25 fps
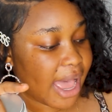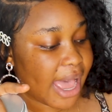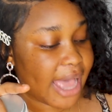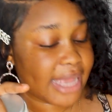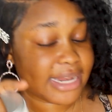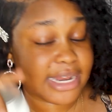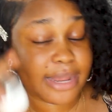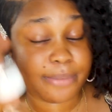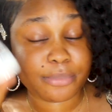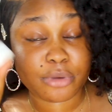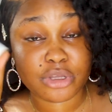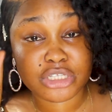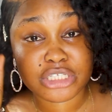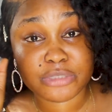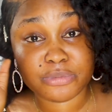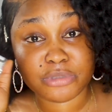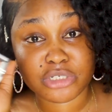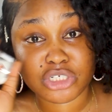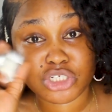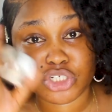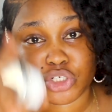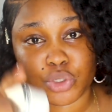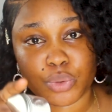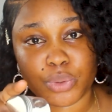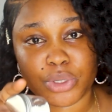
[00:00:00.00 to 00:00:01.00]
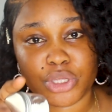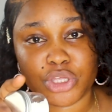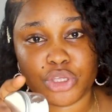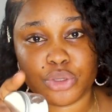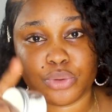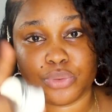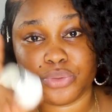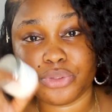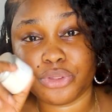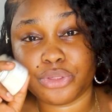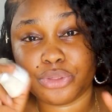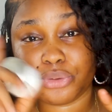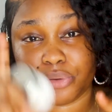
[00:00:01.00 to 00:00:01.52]
and I'm going to be showing
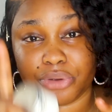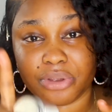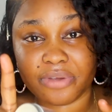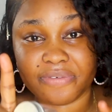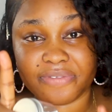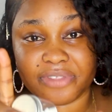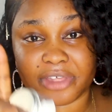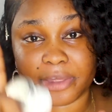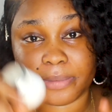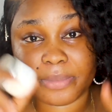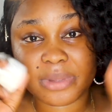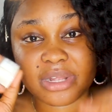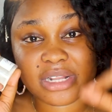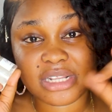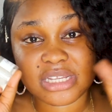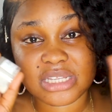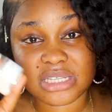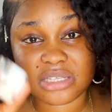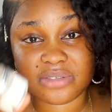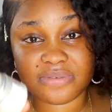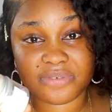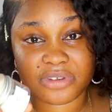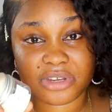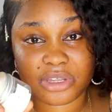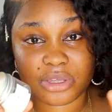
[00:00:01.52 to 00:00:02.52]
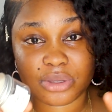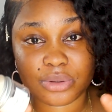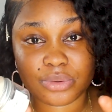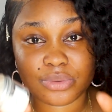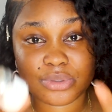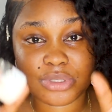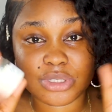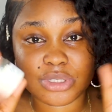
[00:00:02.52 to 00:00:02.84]
you the three of them in this video